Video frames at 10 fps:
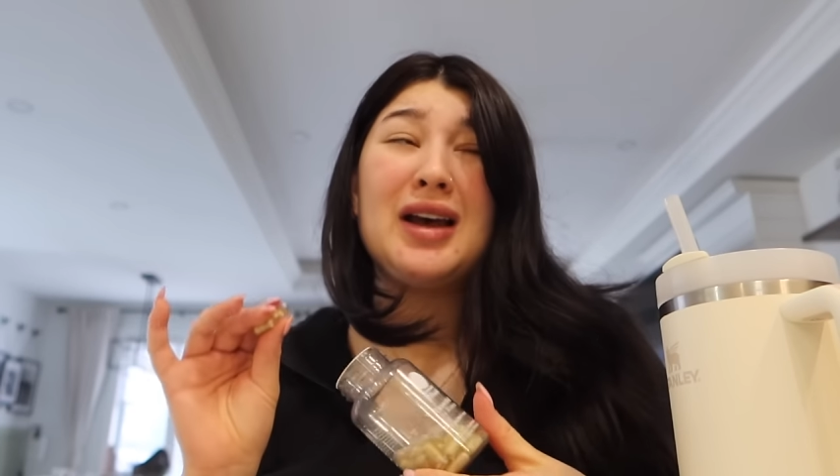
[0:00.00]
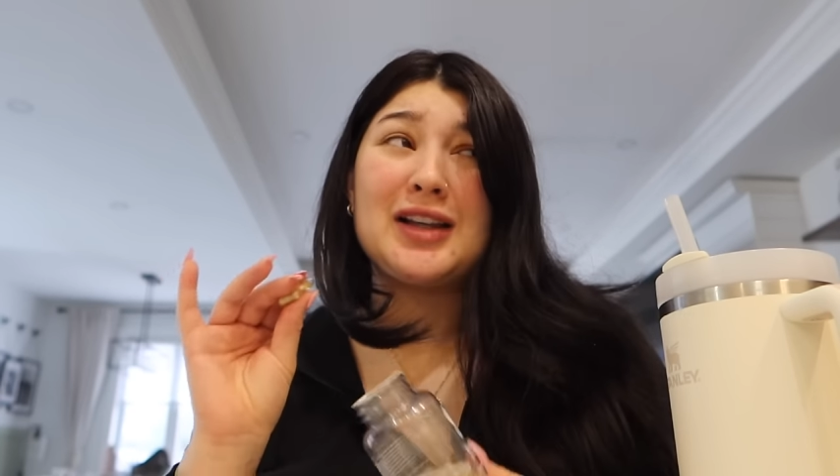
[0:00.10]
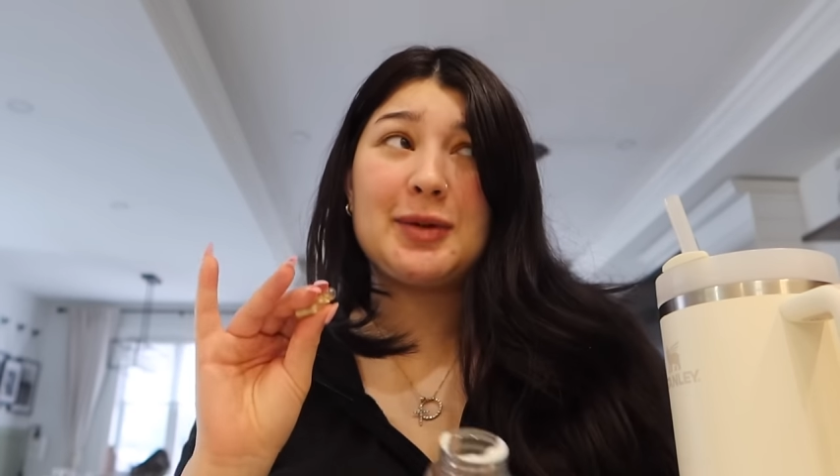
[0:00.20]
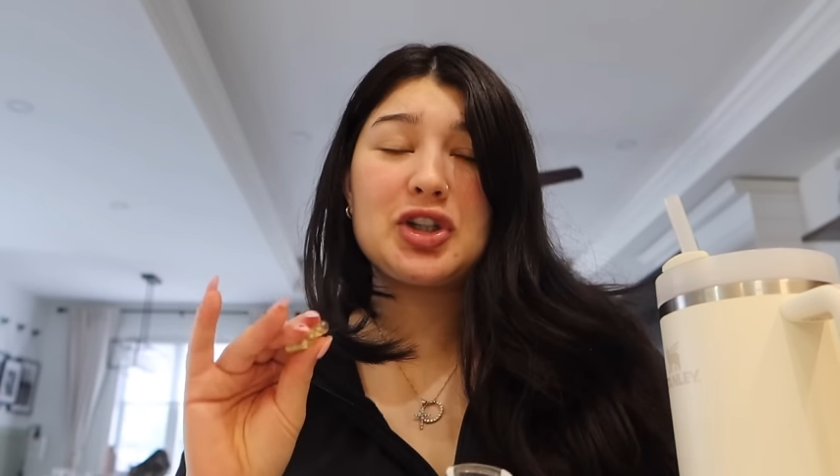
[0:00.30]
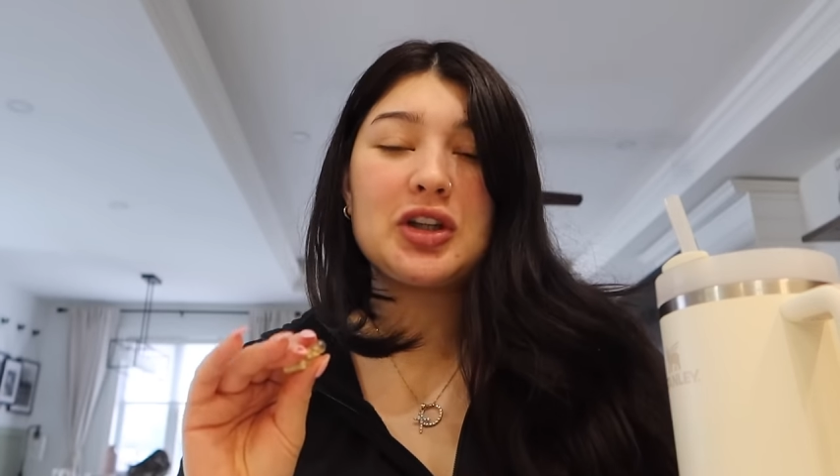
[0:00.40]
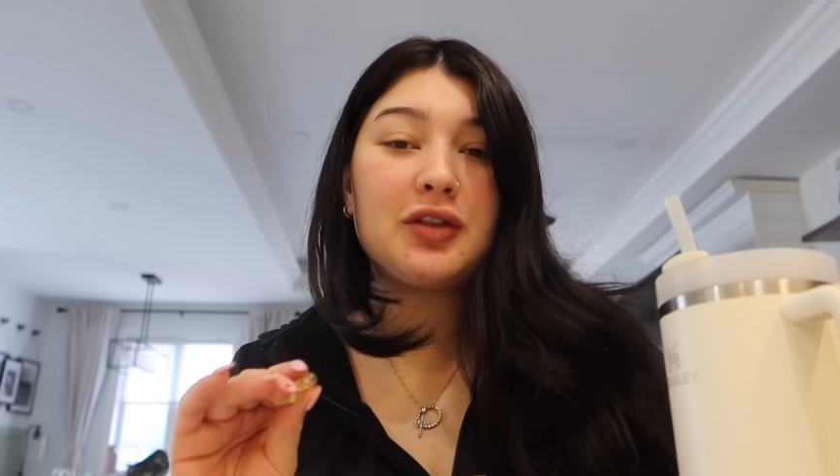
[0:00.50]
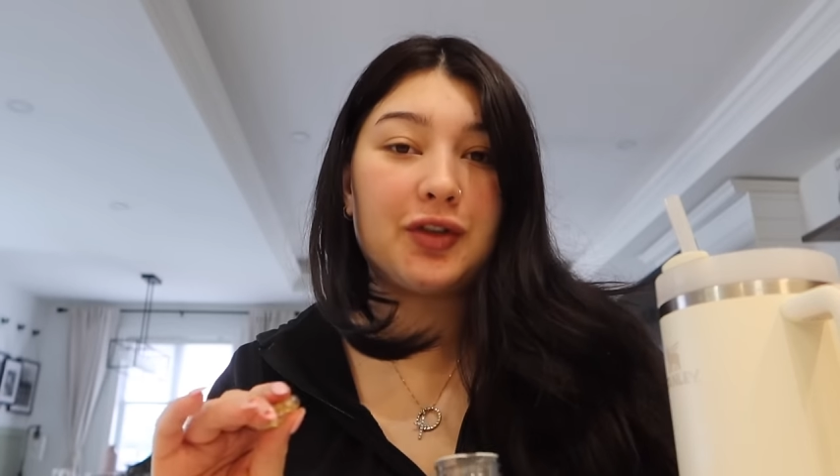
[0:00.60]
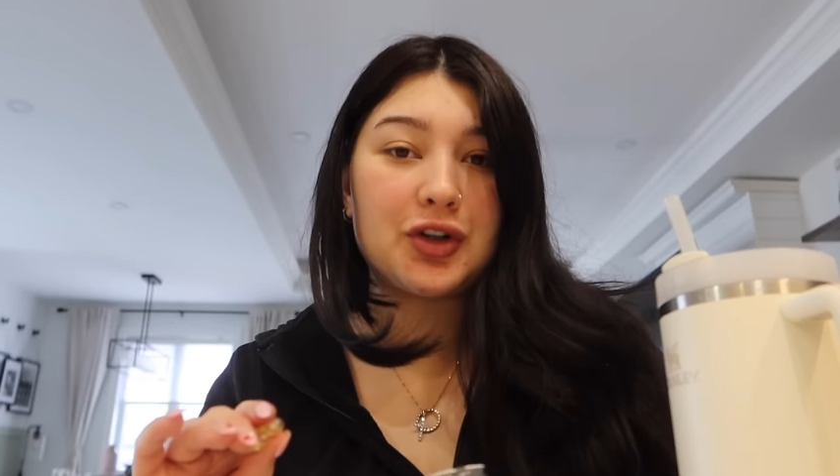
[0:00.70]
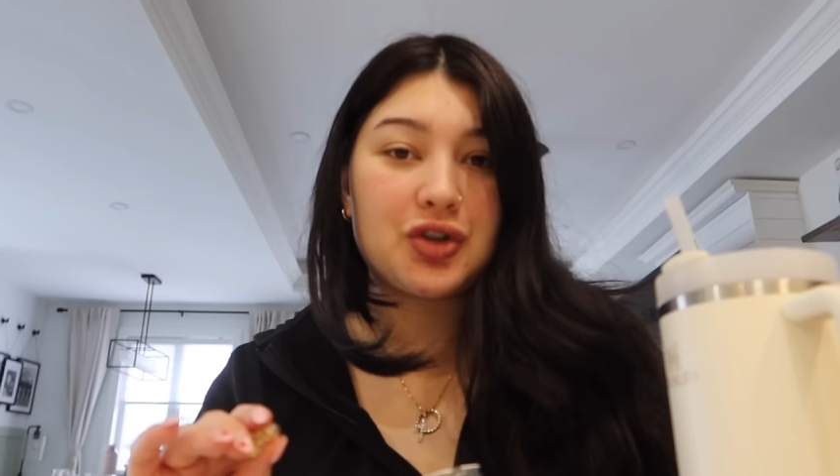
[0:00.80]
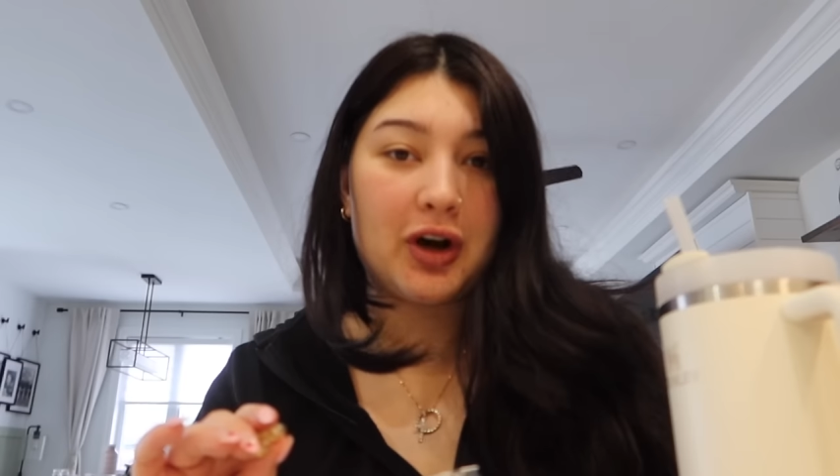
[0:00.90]
especially in the
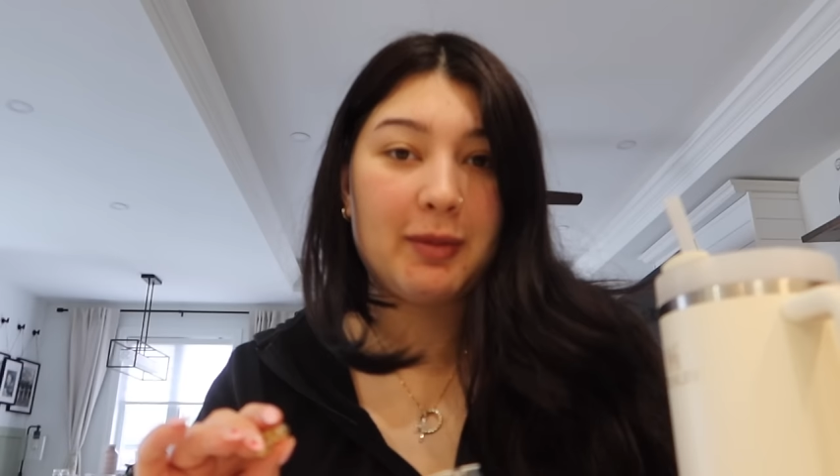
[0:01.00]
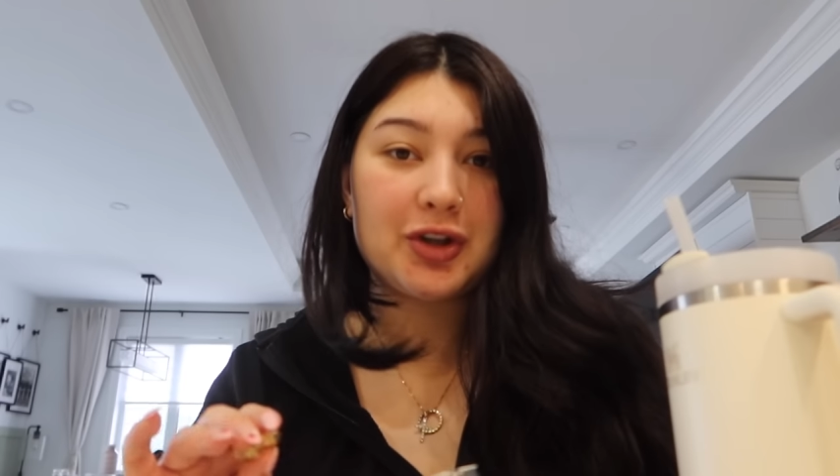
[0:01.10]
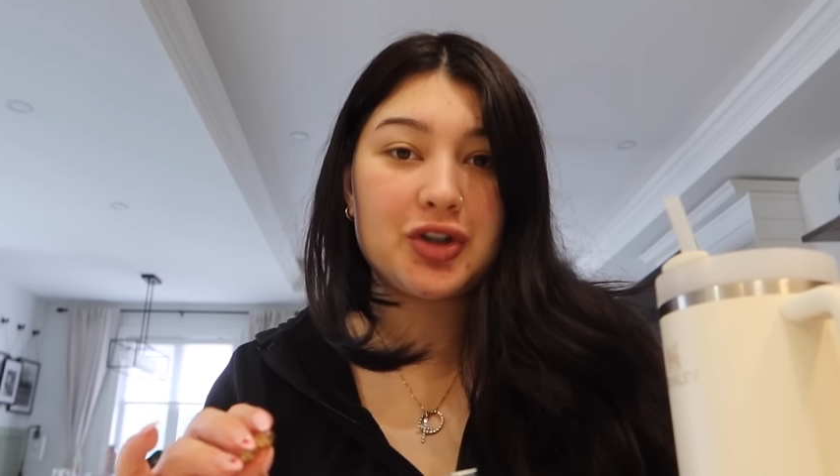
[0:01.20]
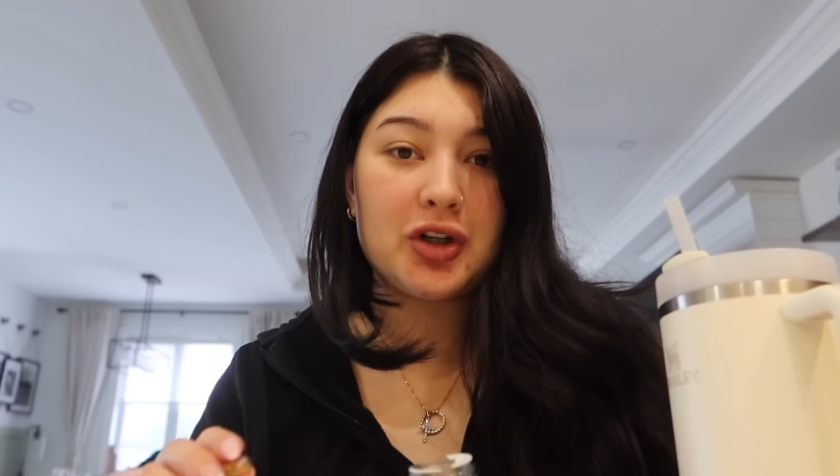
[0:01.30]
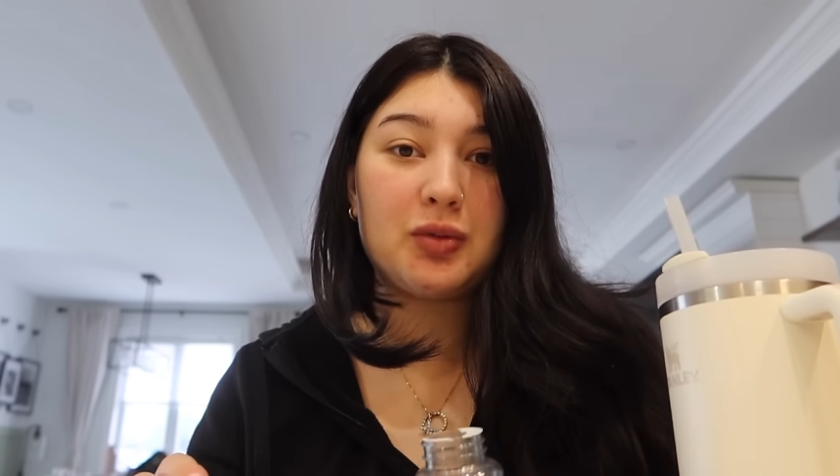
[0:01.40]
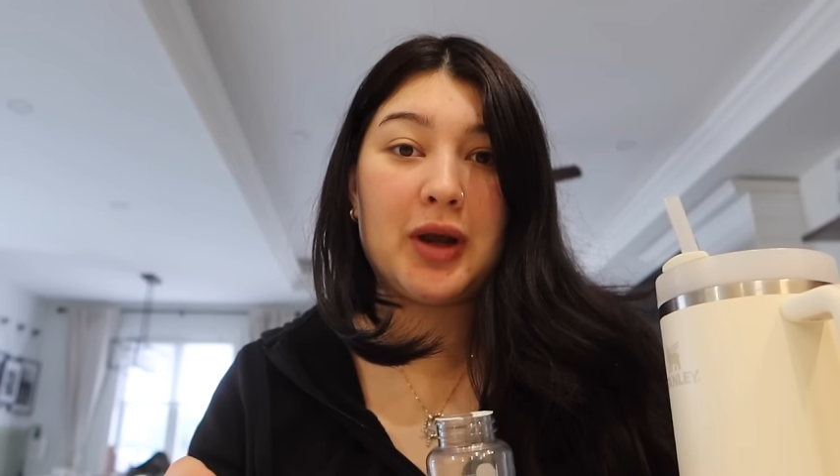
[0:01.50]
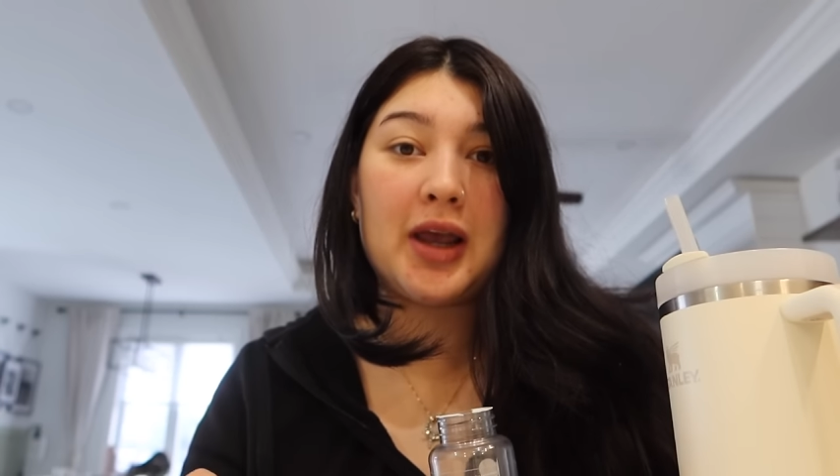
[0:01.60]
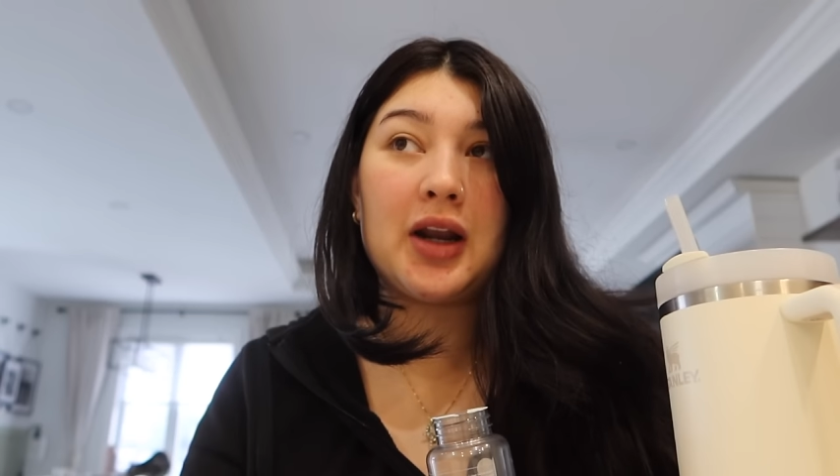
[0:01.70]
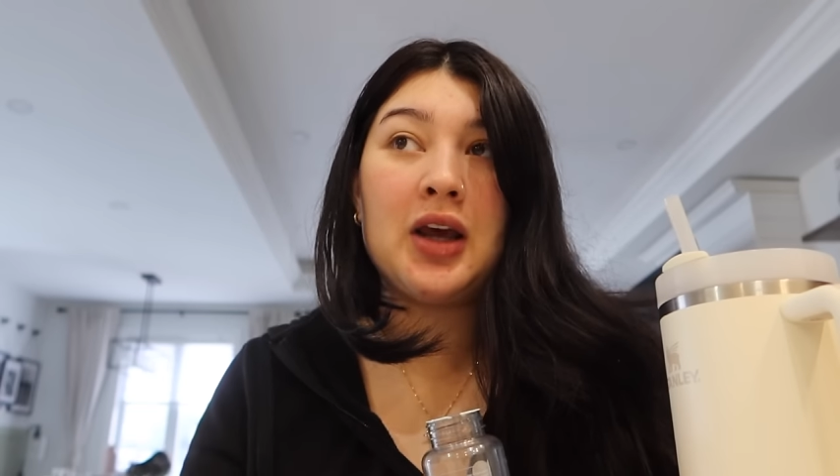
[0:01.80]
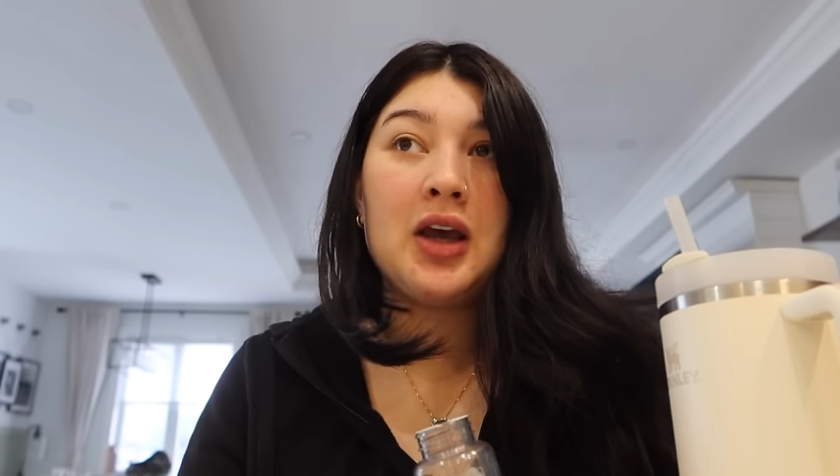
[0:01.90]
first trimester when,